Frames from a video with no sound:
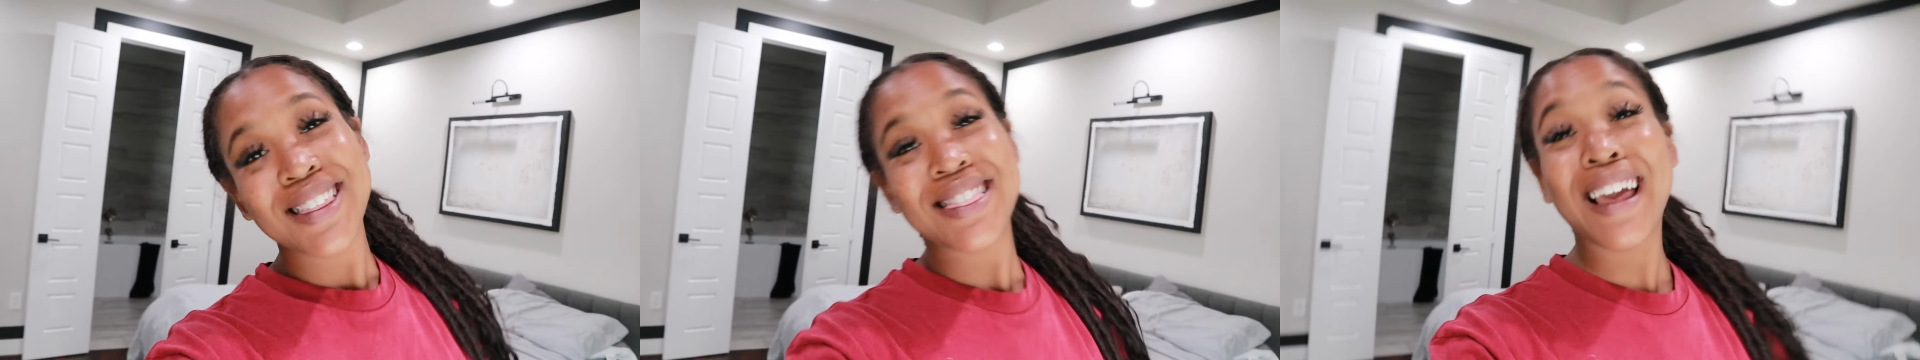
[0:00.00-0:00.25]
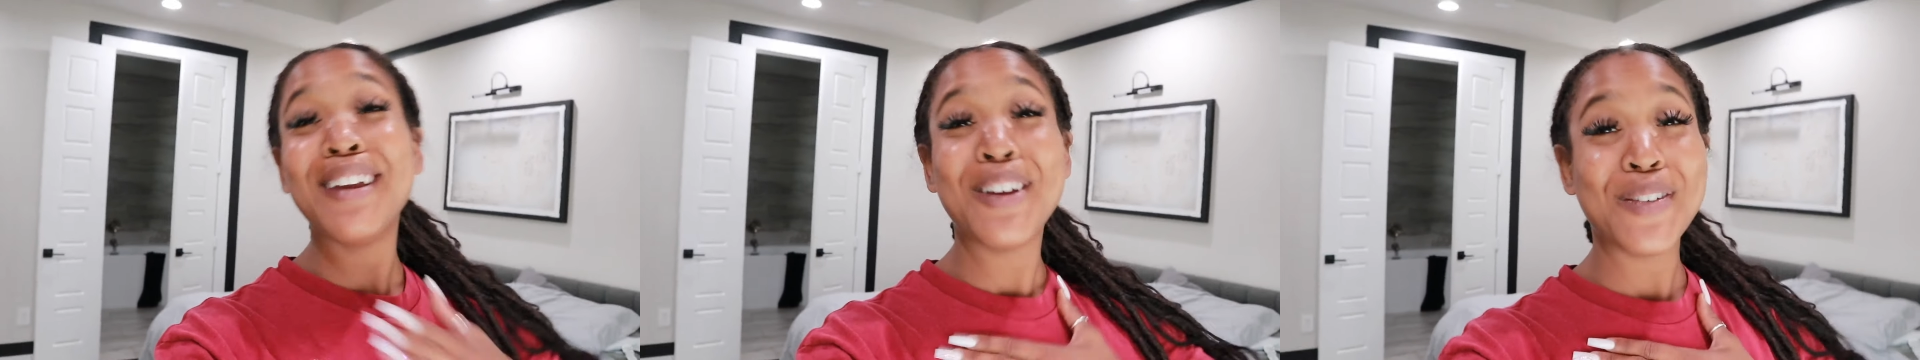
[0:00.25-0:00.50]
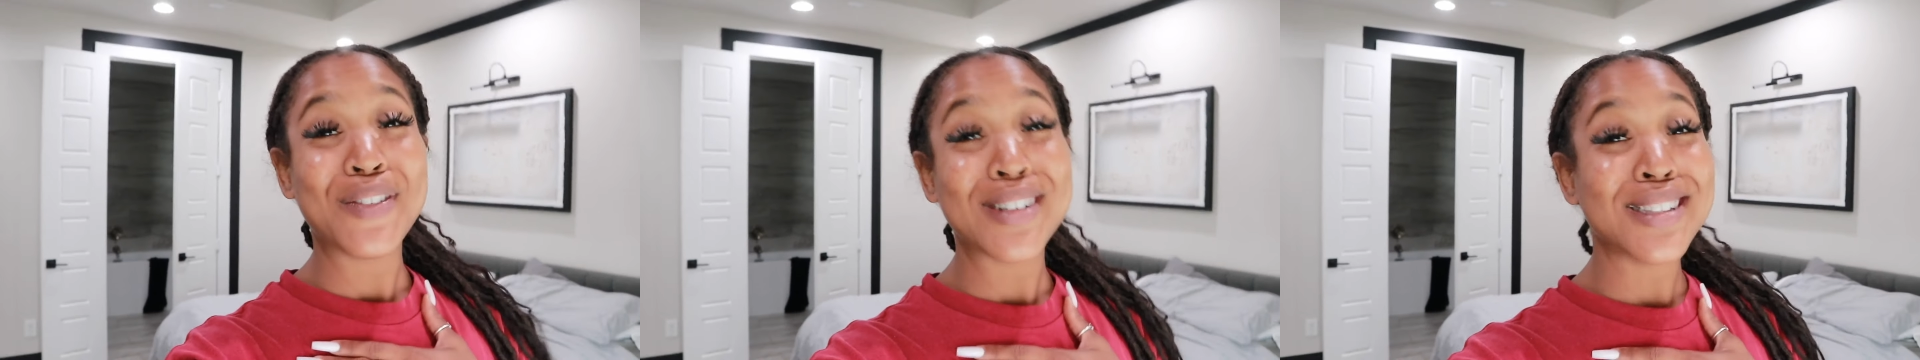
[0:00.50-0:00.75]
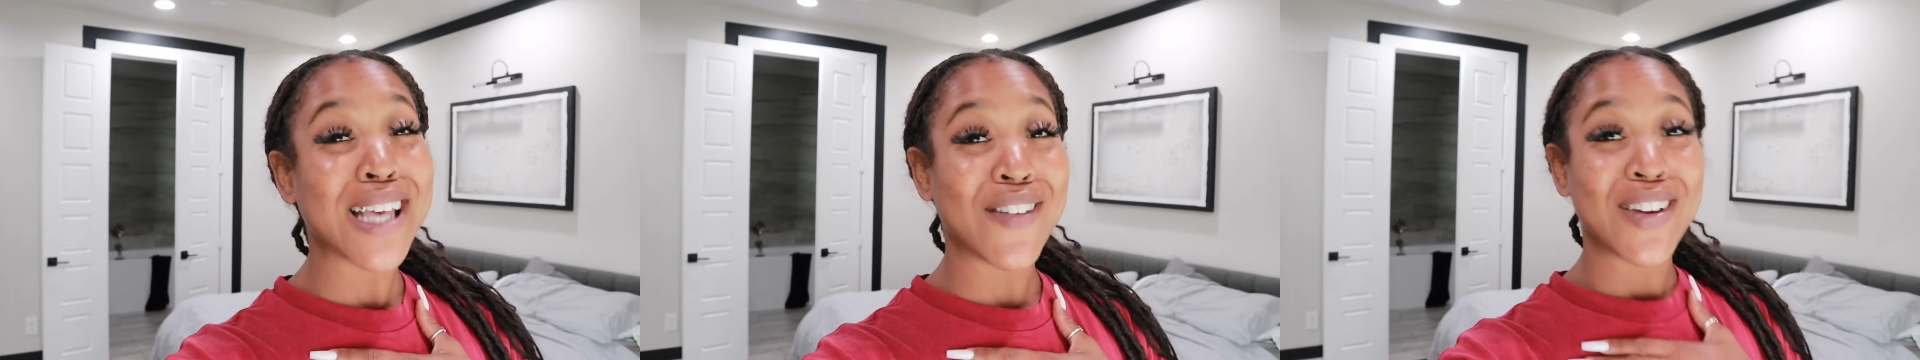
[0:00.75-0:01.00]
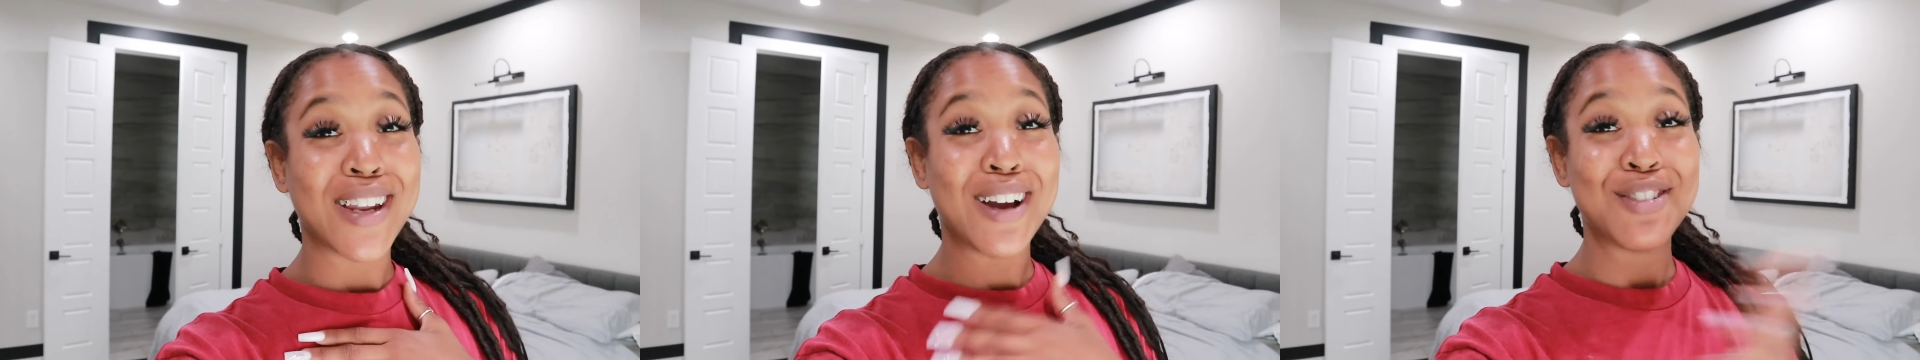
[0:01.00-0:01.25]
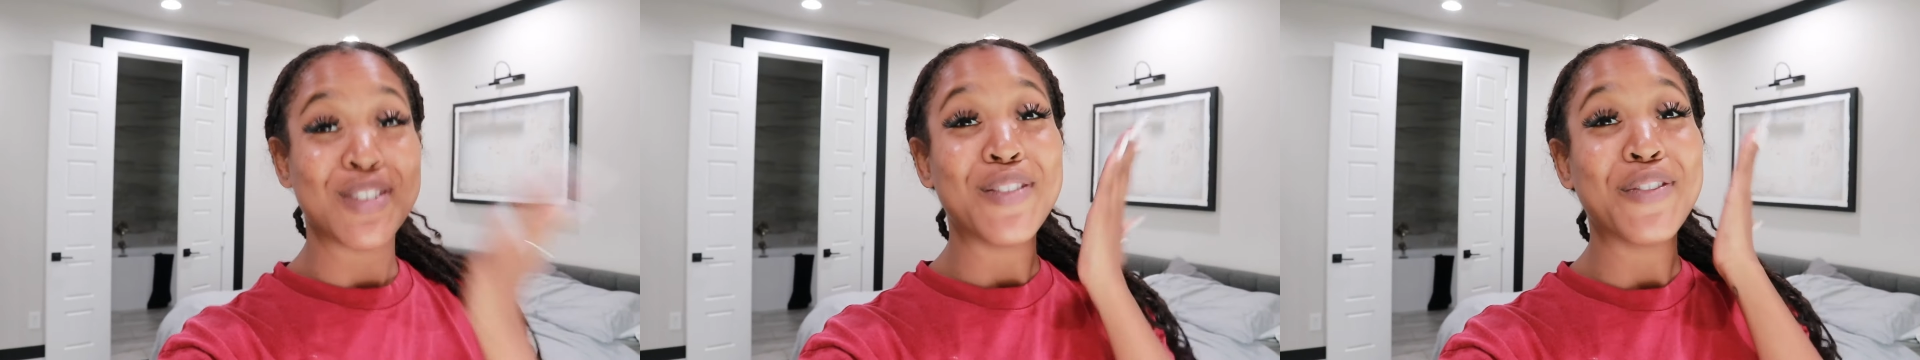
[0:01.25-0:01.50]
Thank you for seven
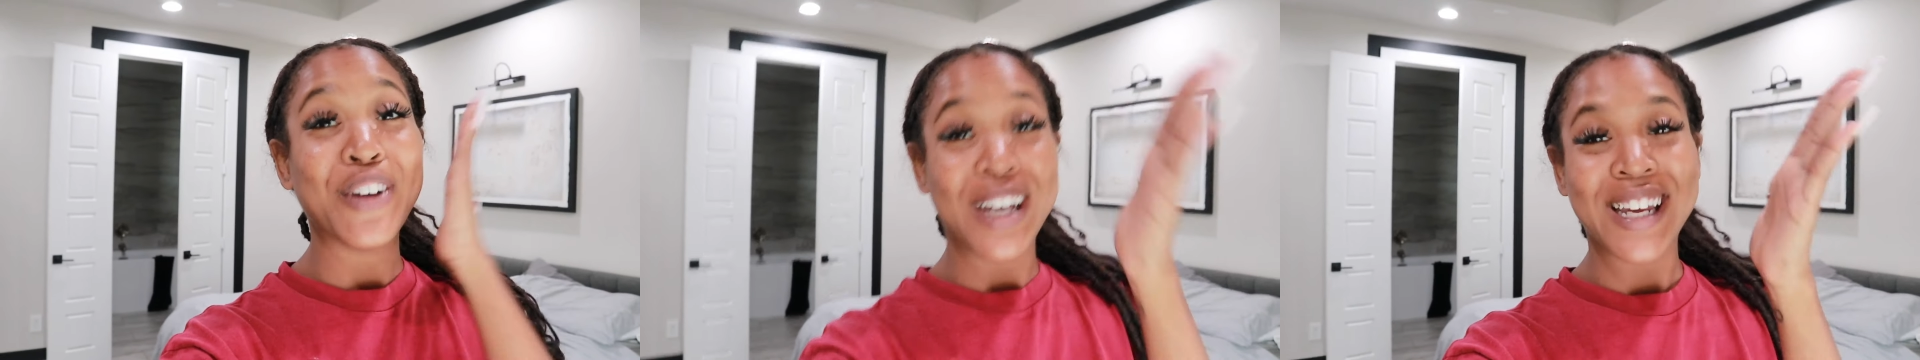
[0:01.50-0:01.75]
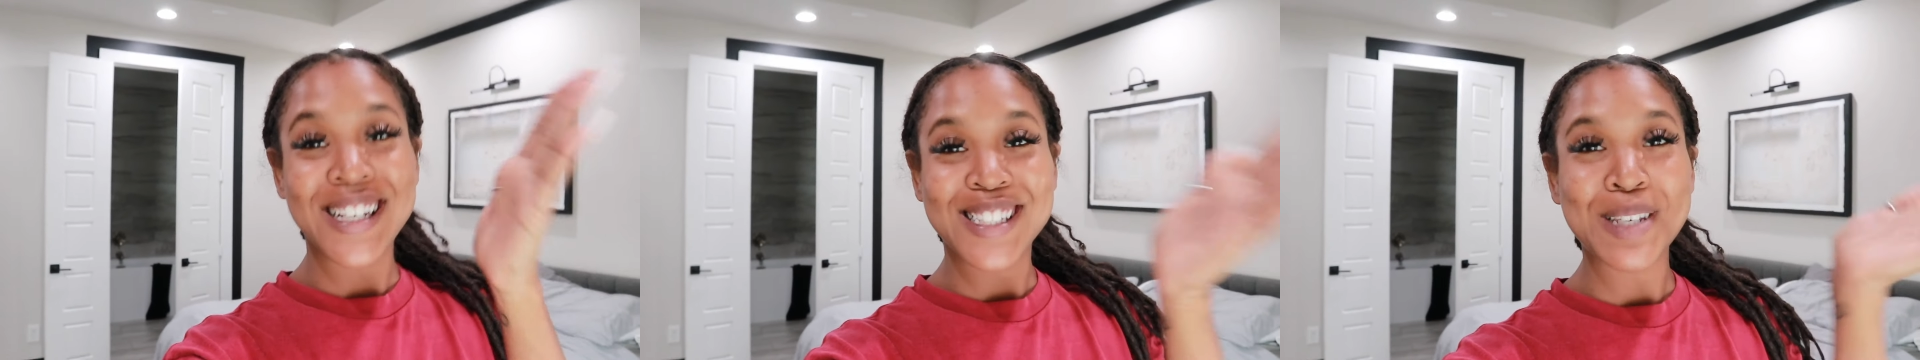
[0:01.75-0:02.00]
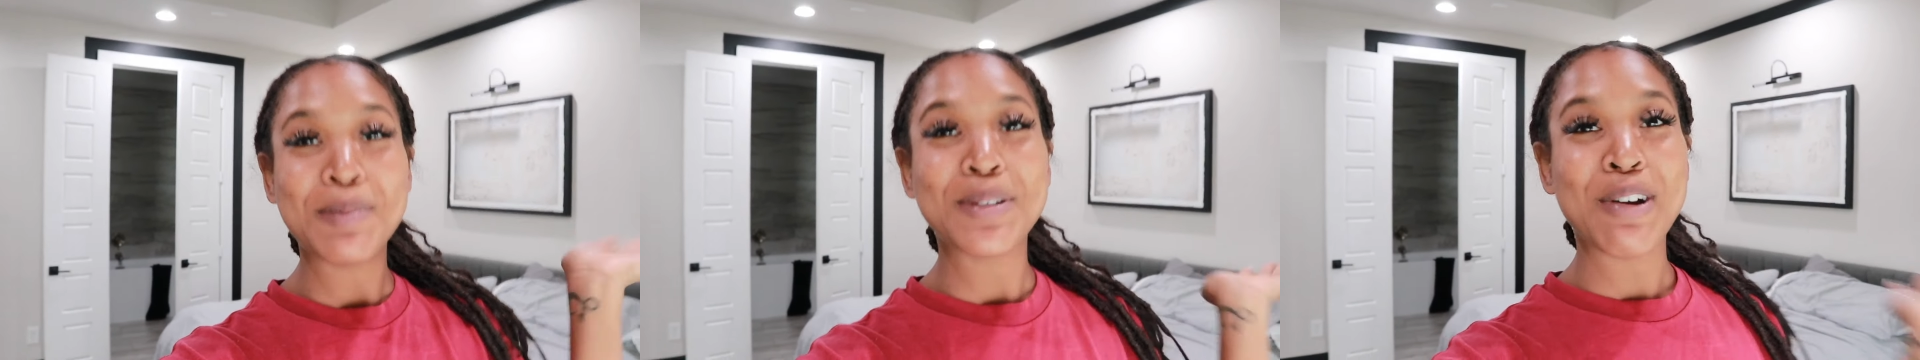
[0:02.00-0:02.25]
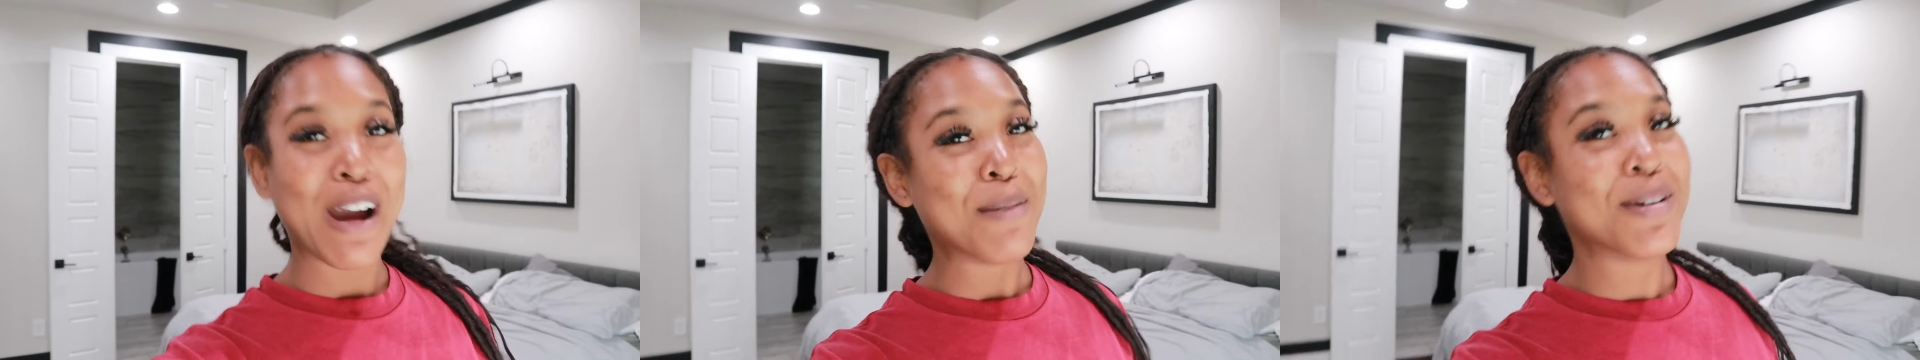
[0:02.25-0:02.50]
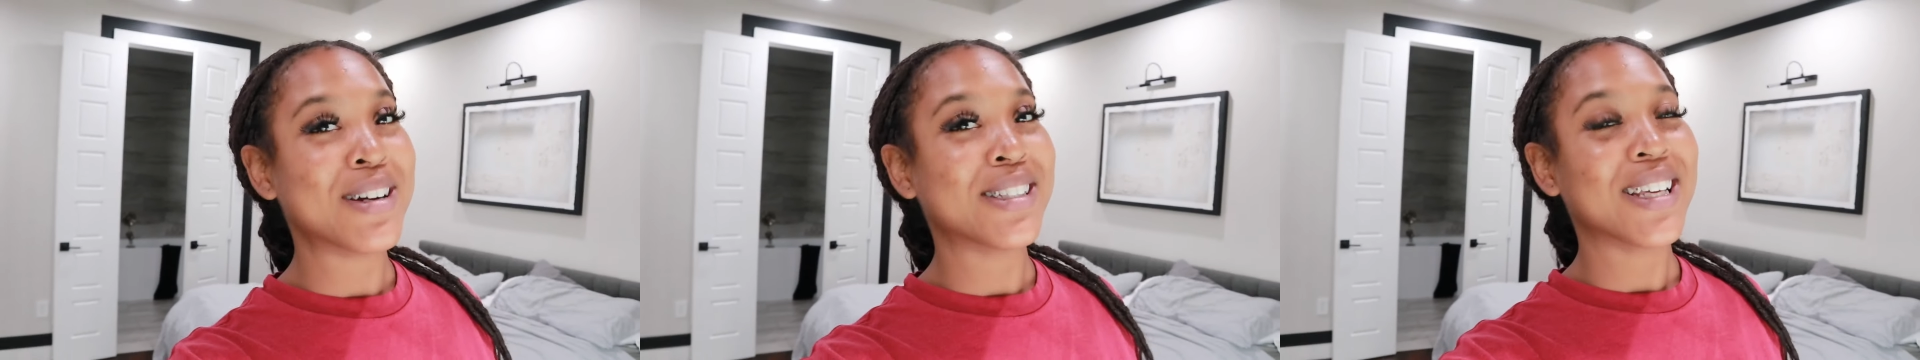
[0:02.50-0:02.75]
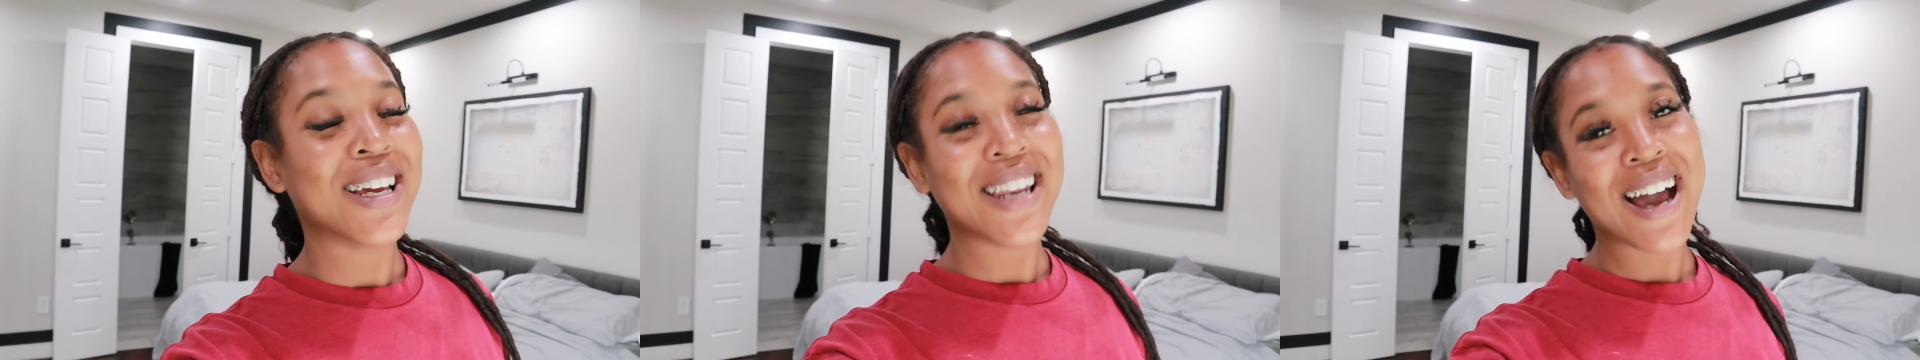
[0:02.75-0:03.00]
hundred freaking subscribers,
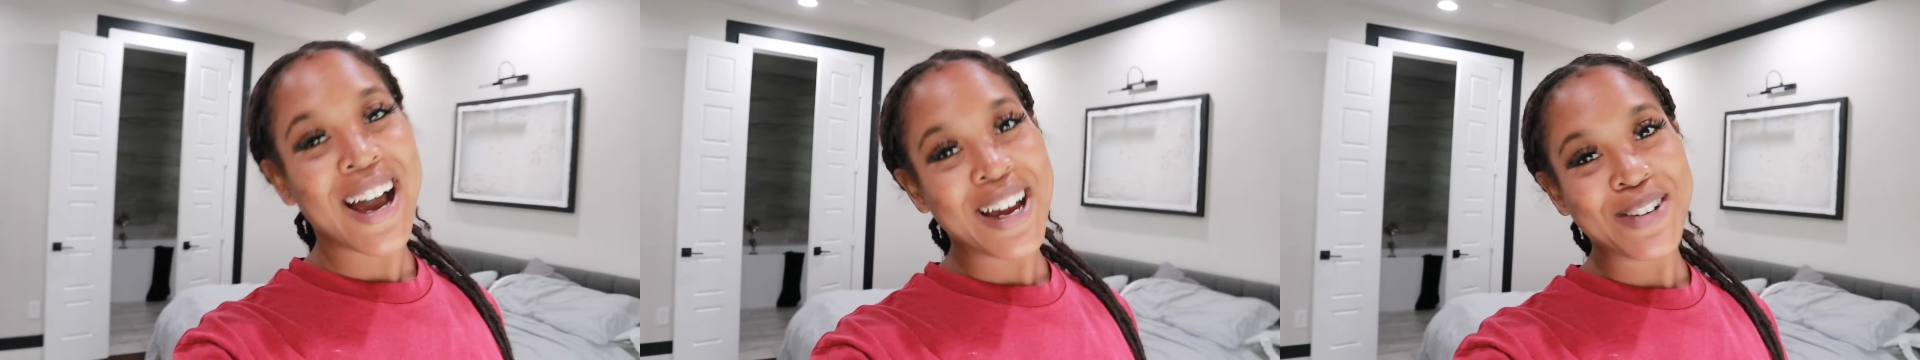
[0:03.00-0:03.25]
and I